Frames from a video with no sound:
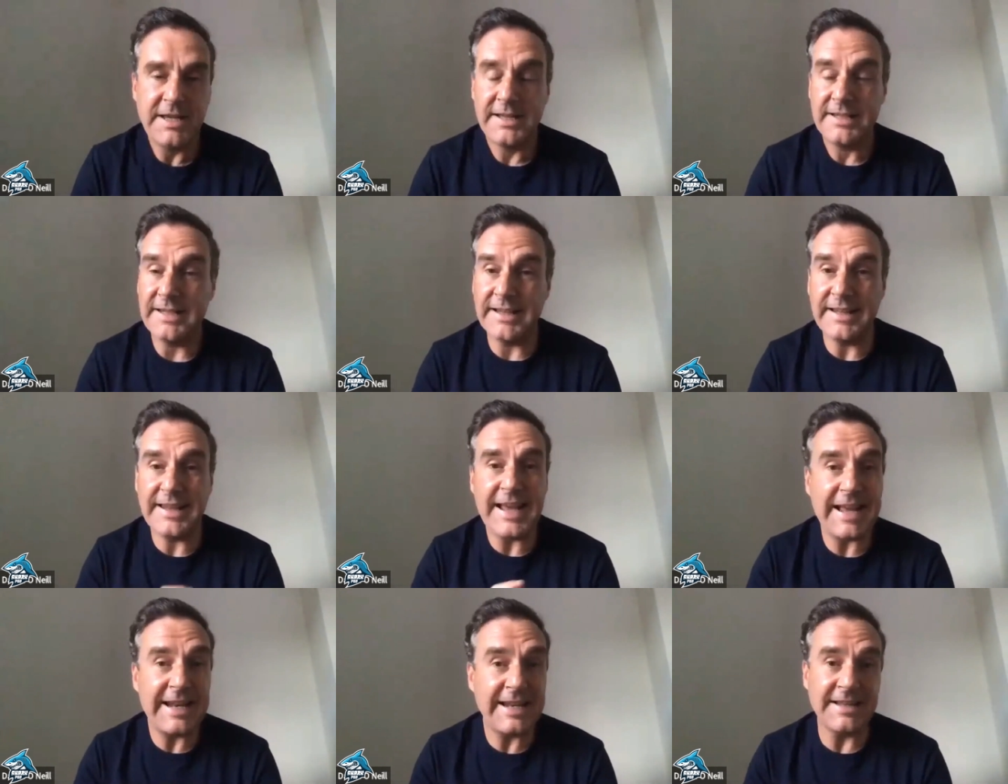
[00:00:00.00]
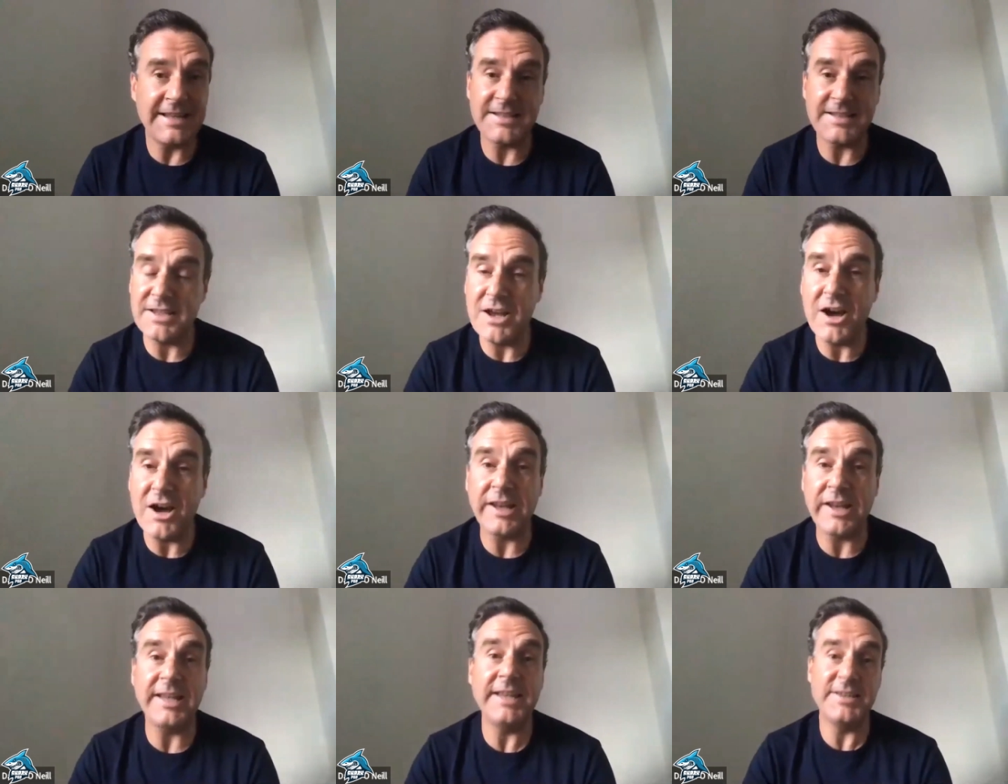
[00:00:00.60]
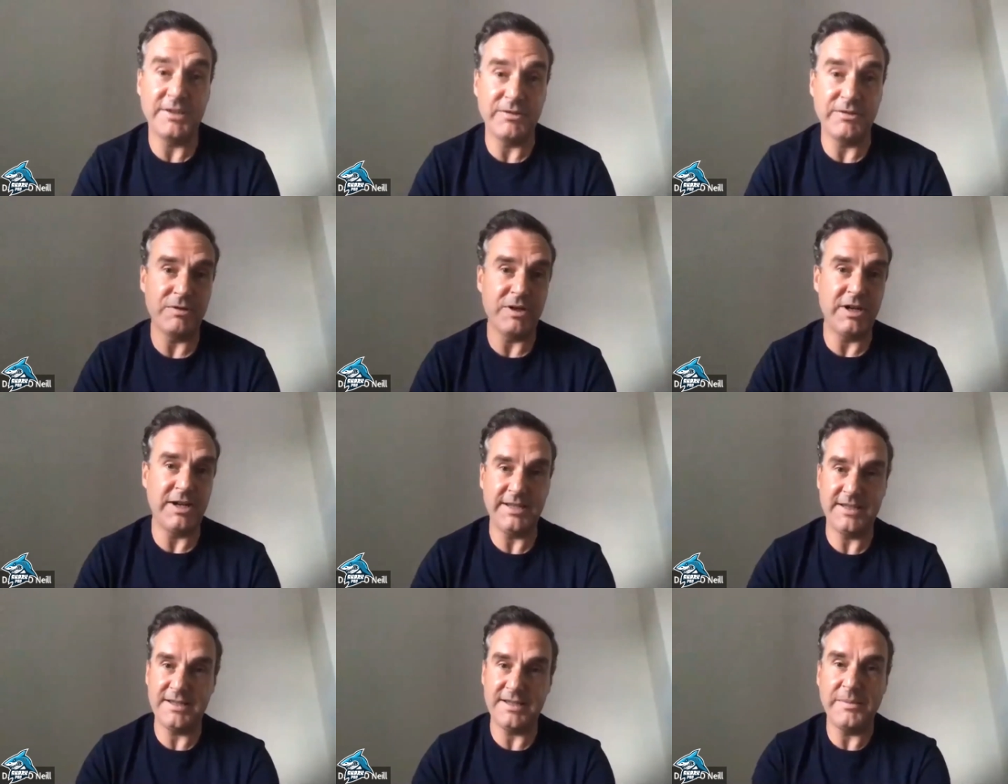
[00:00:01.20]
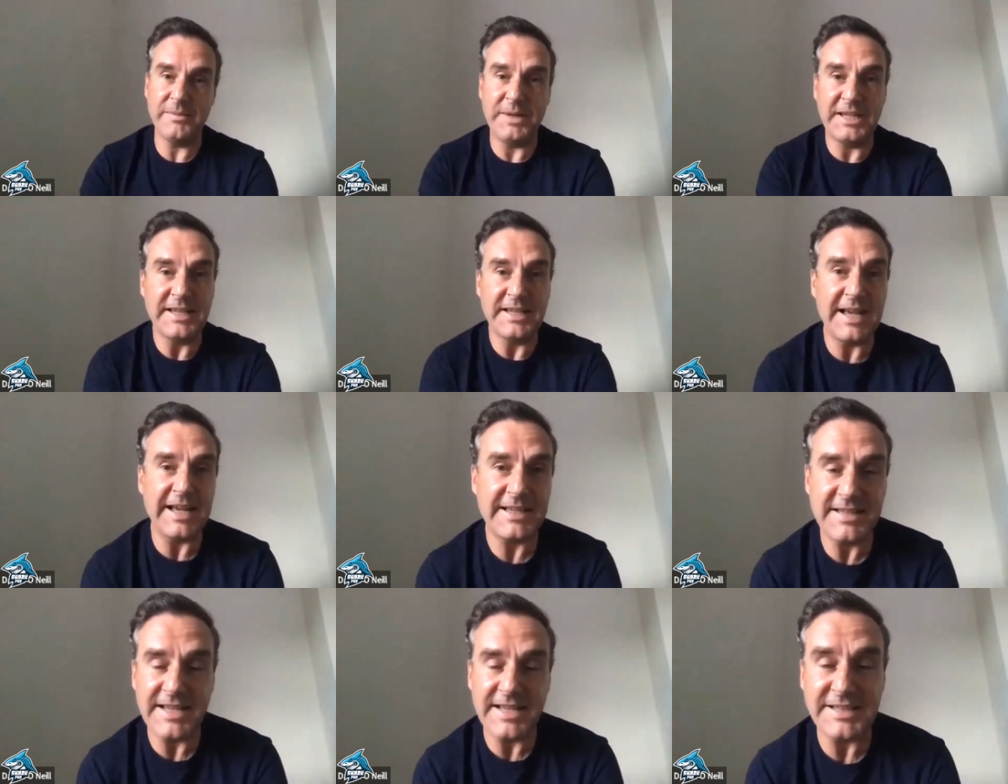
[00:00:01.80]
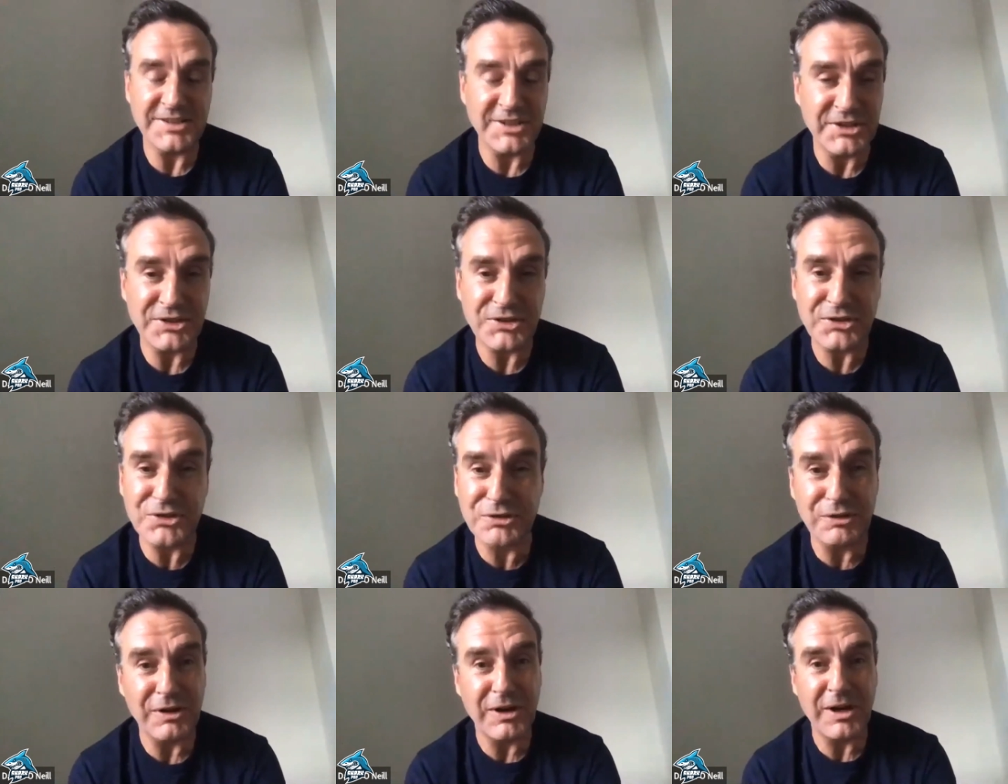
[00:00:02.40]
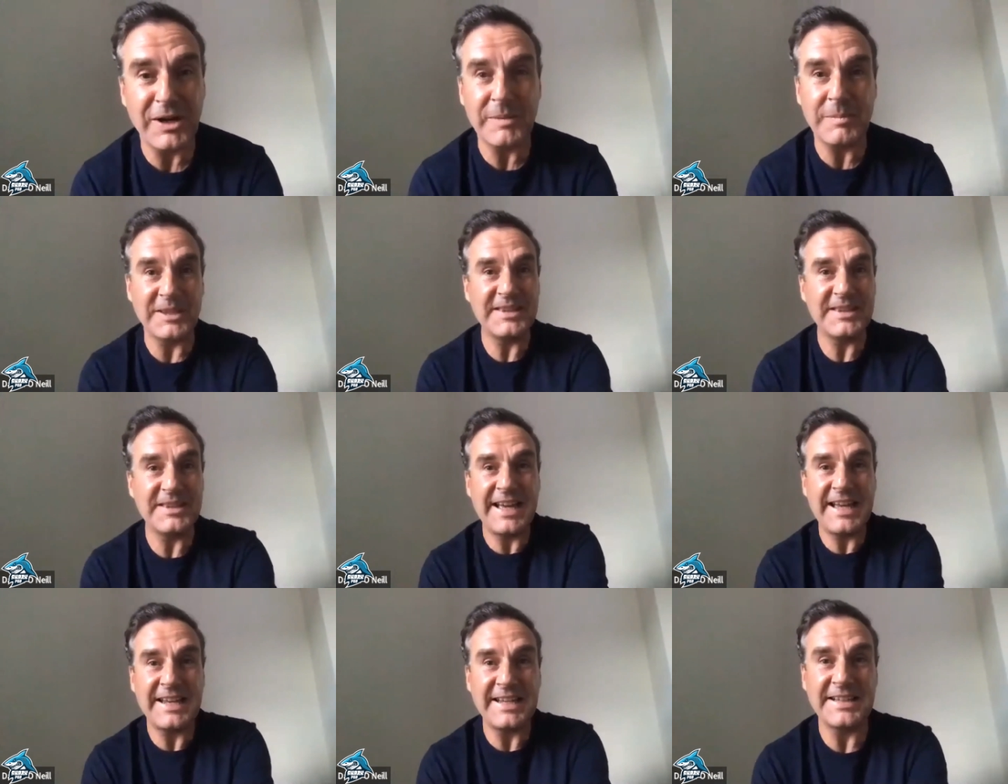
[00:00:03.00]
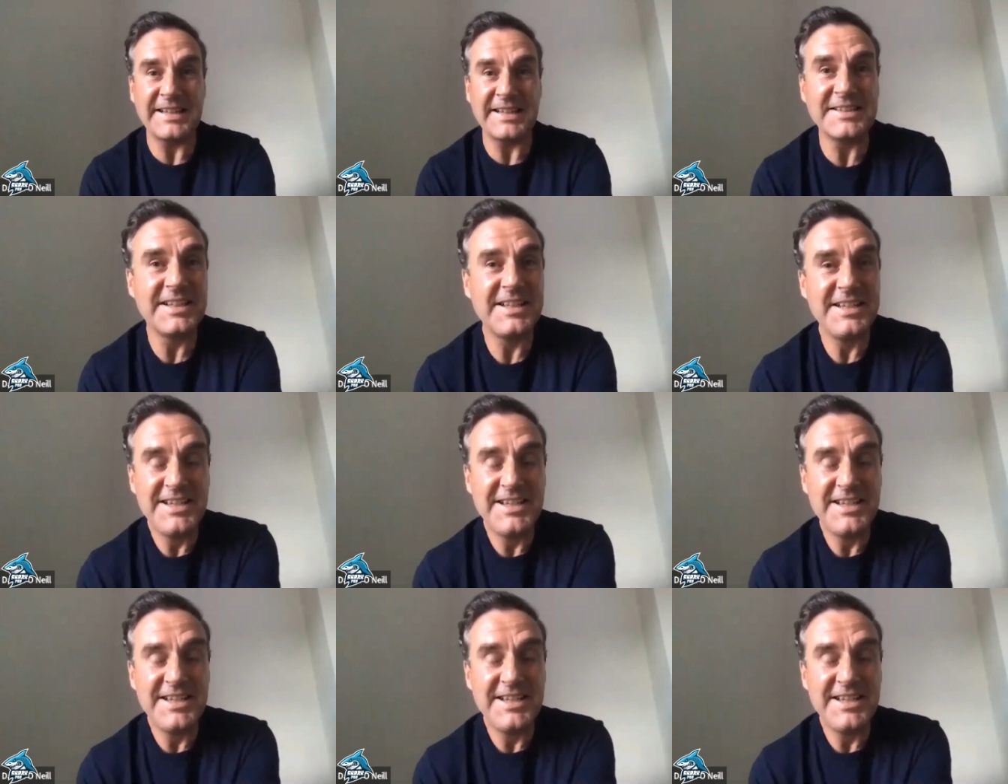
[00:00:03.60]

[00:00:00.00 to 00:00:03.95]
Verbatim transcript: now that is not easy right i mean that as i described it that is